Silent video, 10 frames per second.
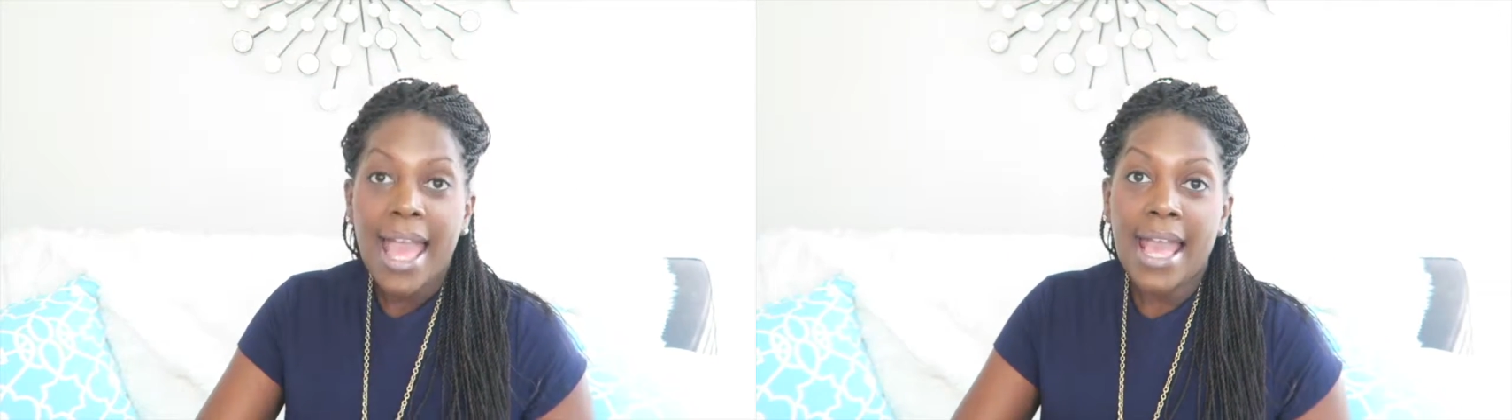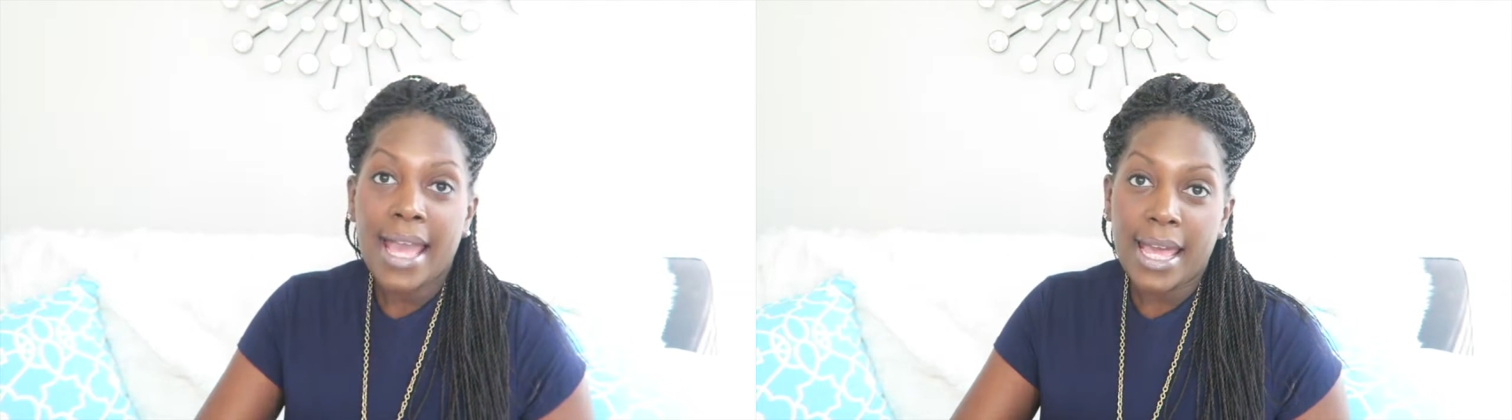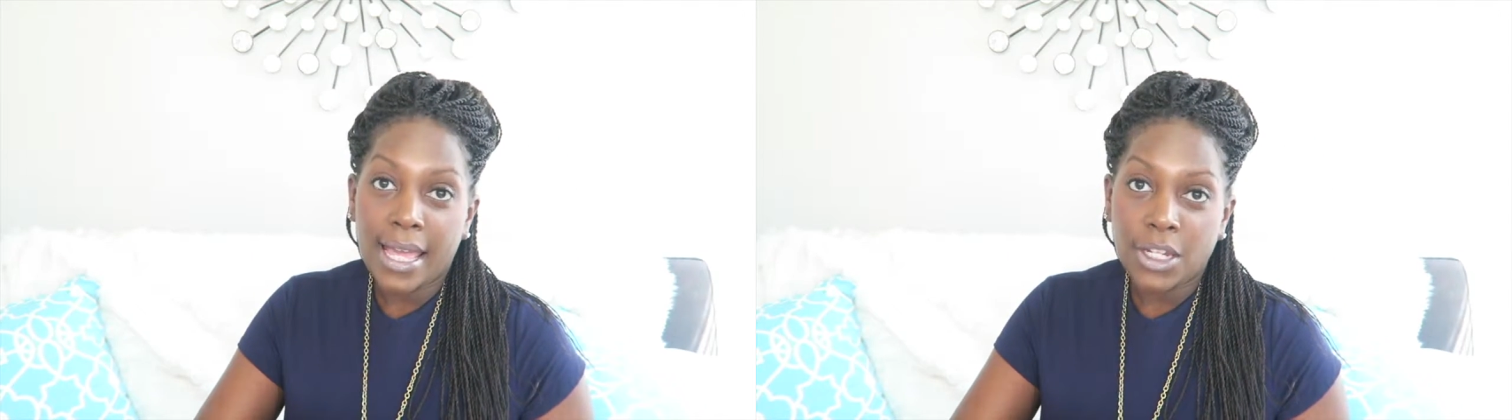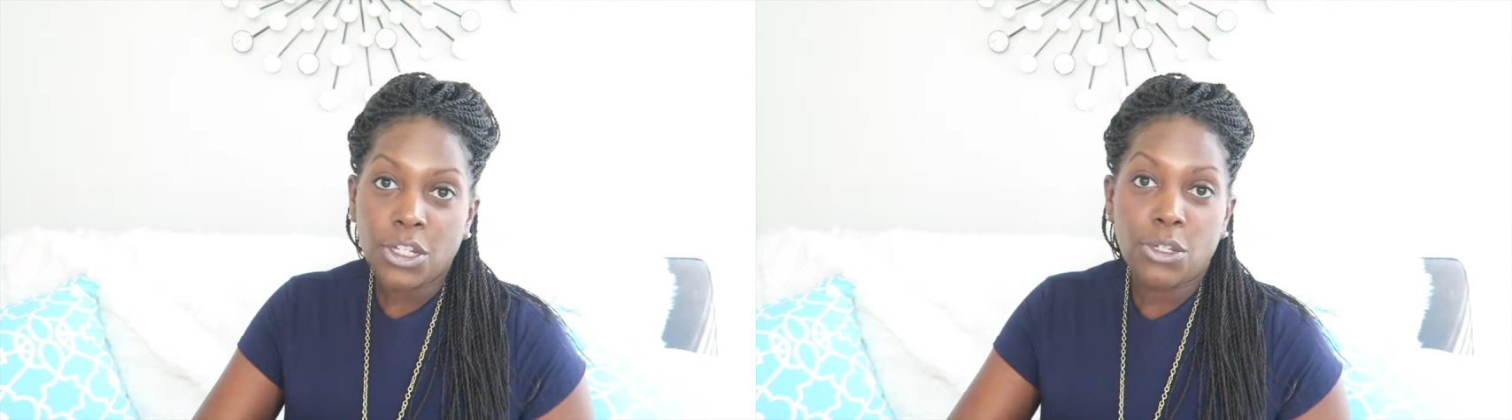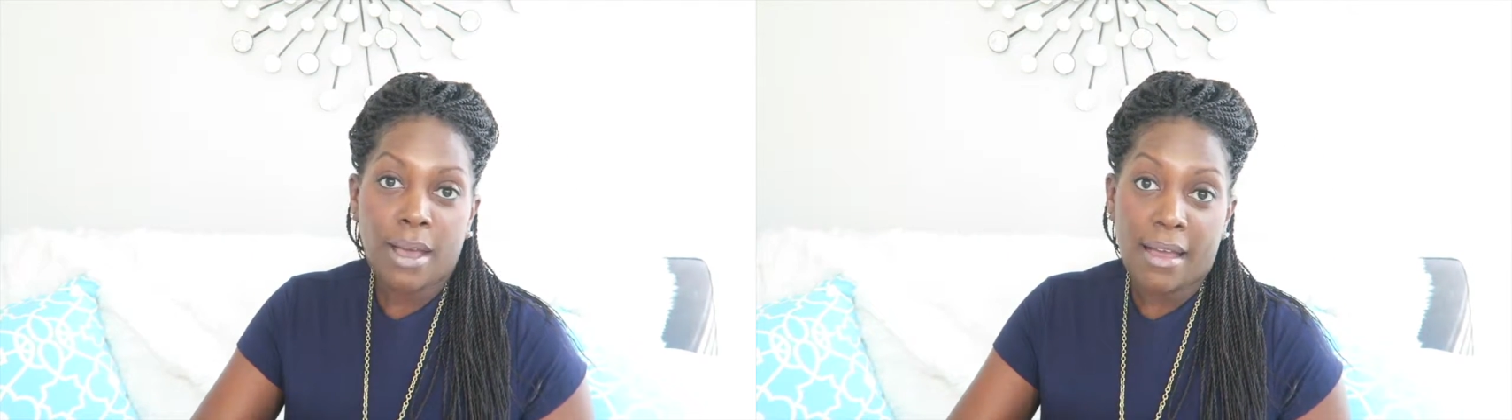
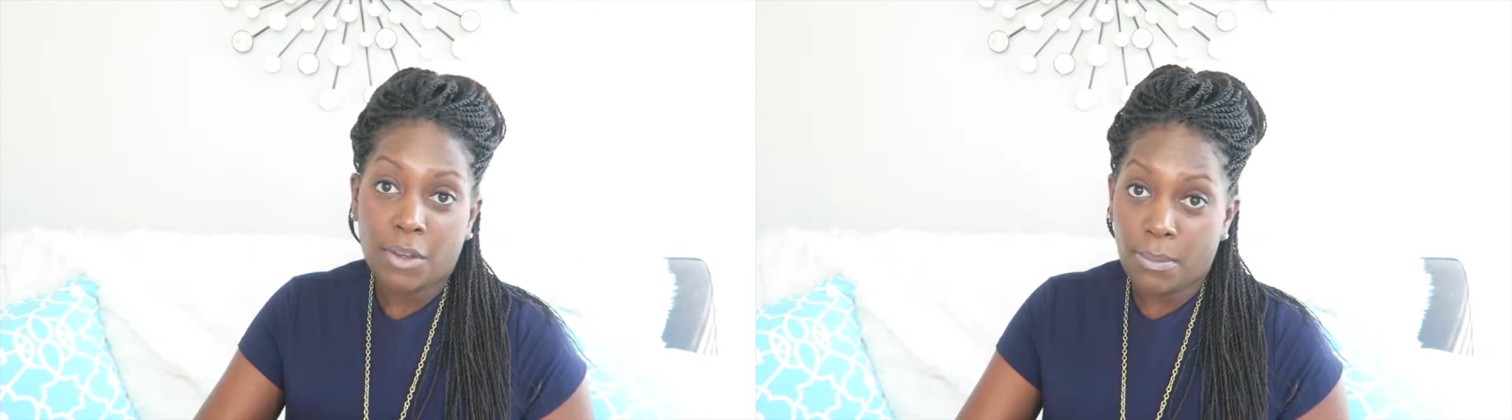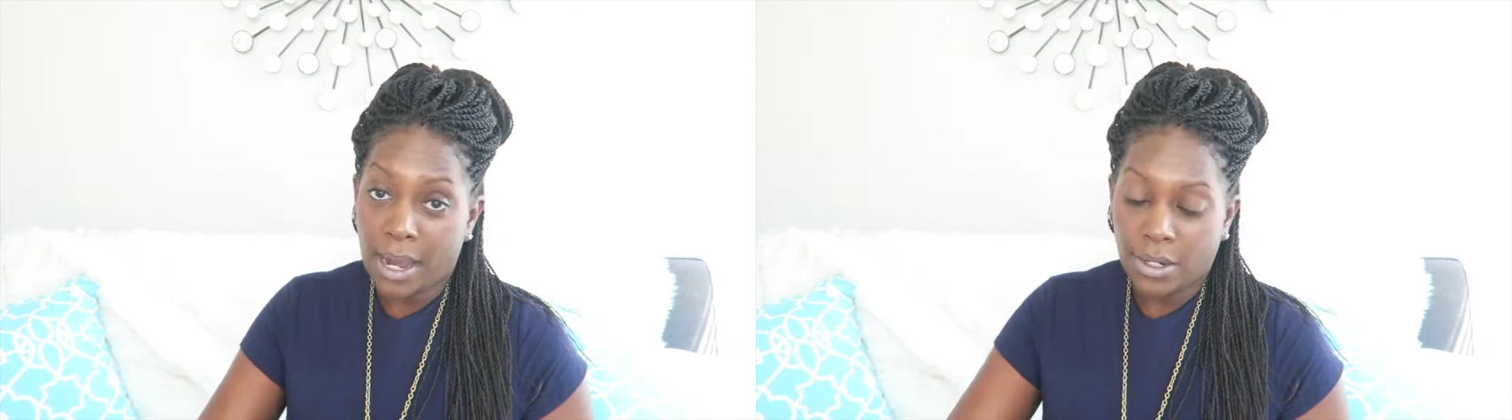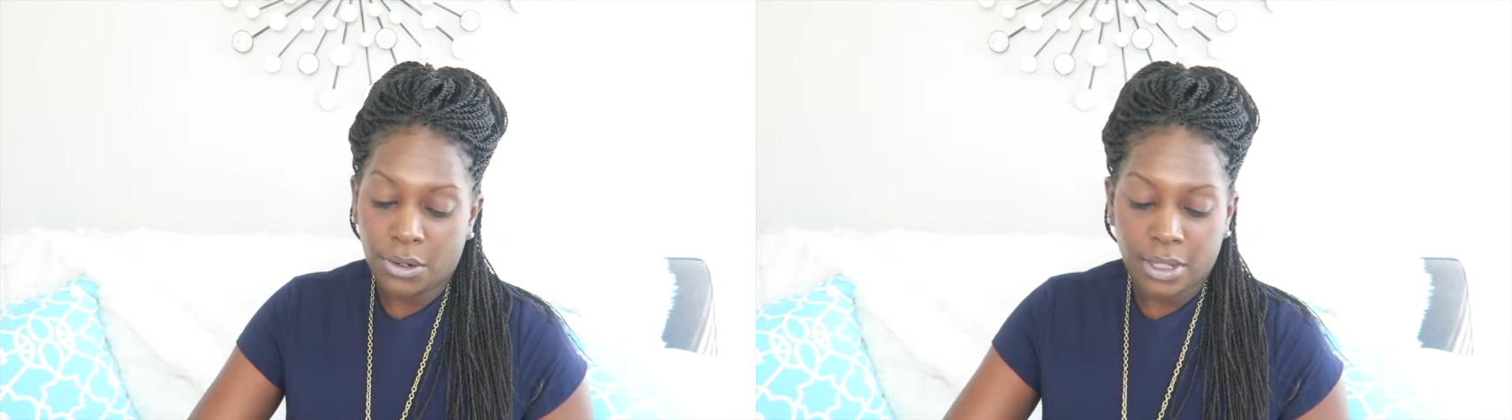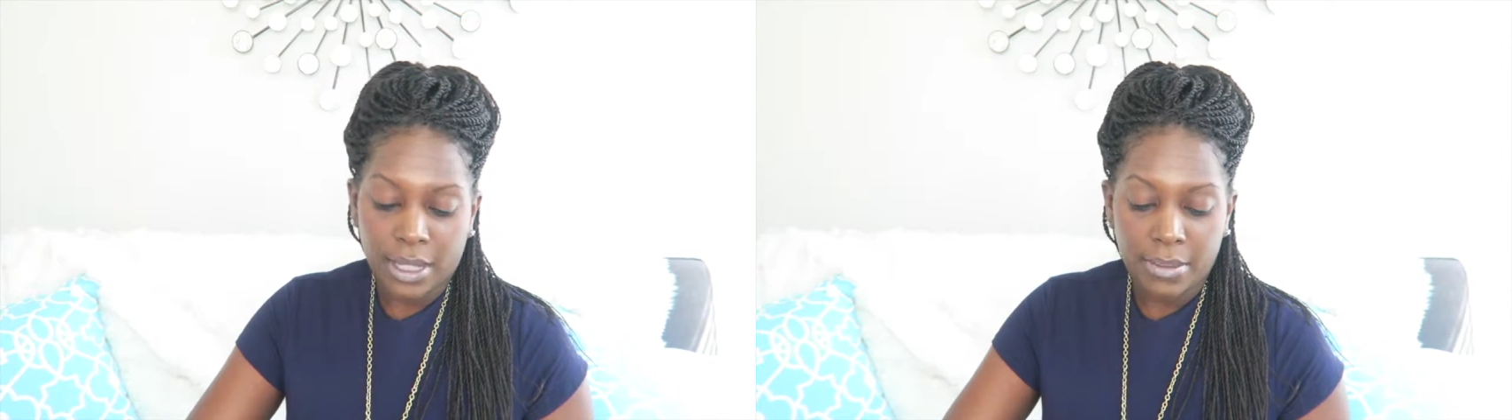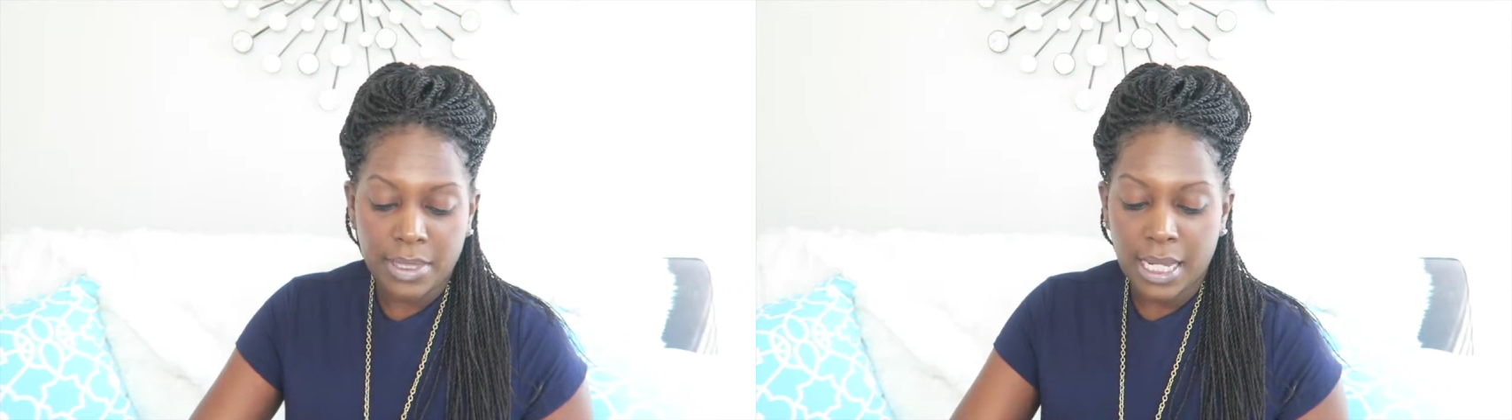and you have your binder
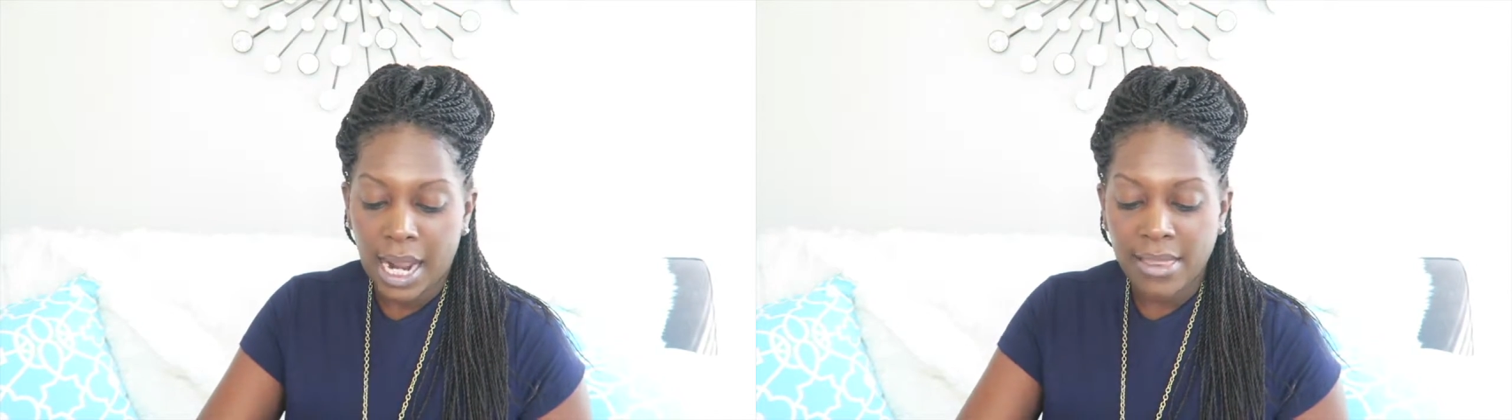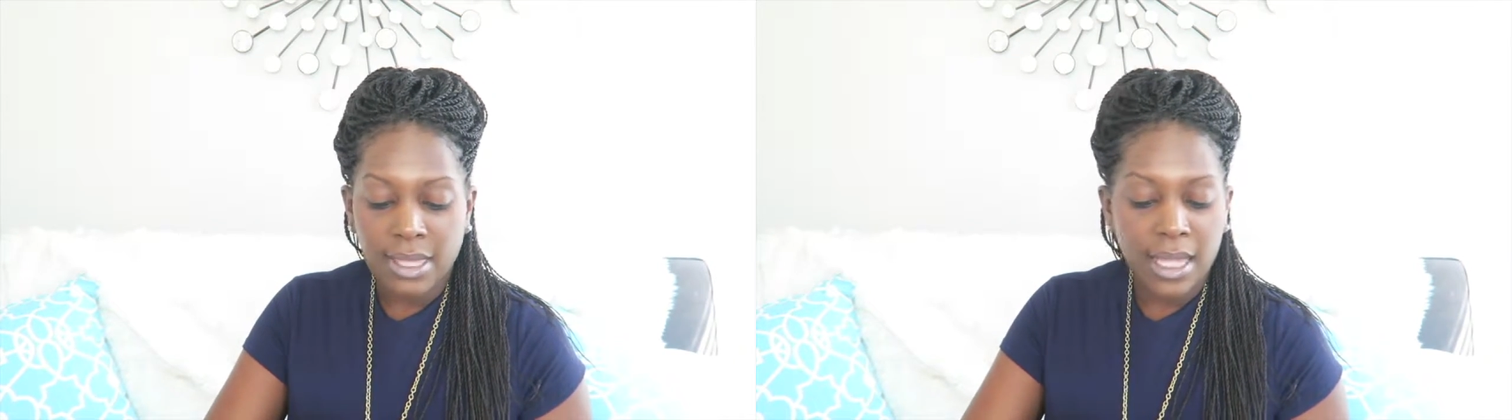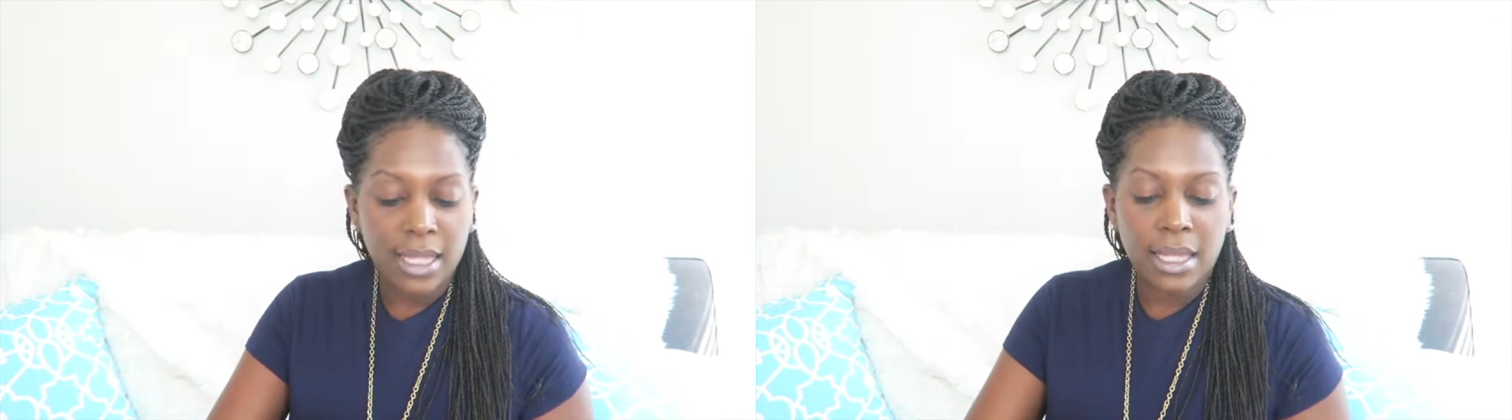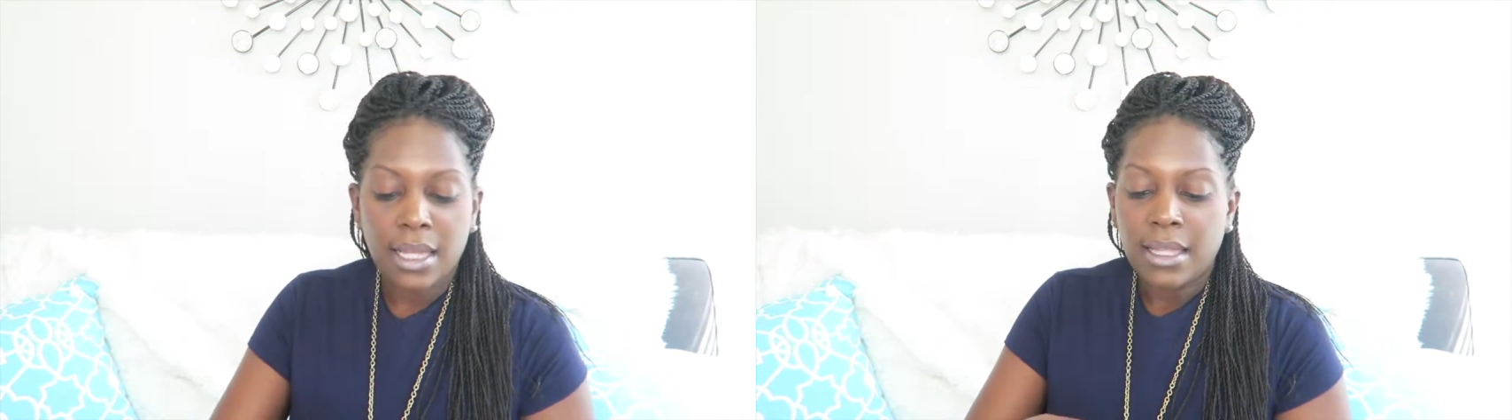clips, and I think